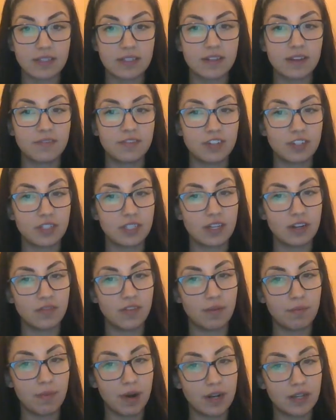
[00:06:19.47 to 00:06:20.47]
the diversity of
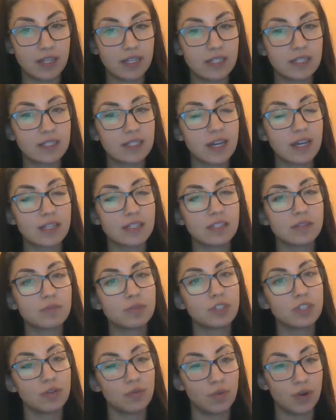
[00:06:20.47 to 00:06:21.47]
our markets,
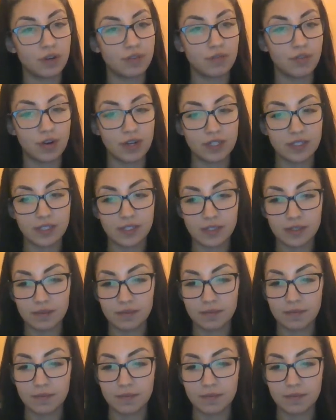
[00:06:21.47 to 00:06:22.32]
customers, and workforce.